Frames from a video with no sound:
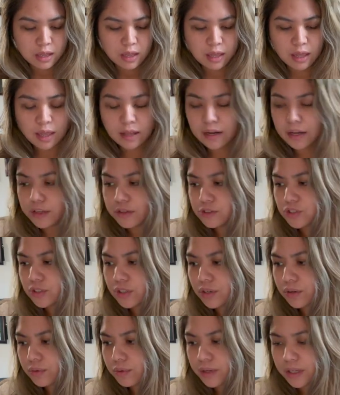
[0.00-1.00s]
And I usually
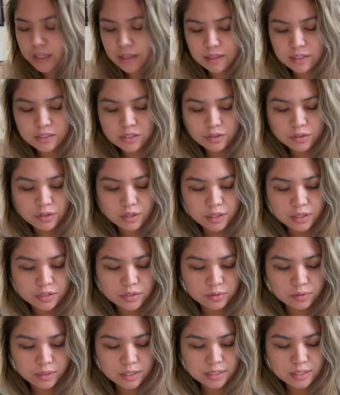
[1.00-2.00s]
don't eat this early, it's
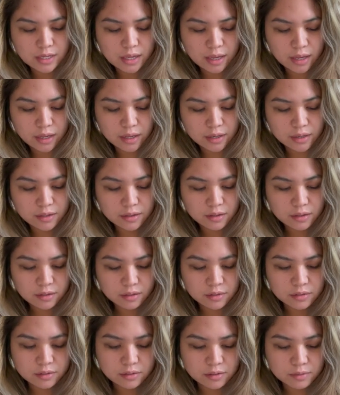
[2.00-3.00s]
only 10,
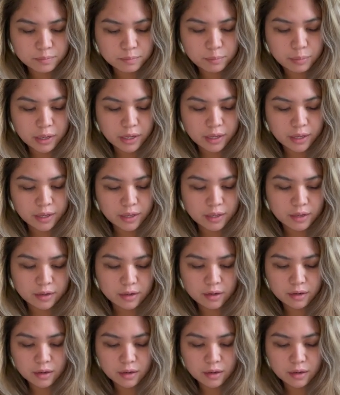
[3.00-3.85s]
but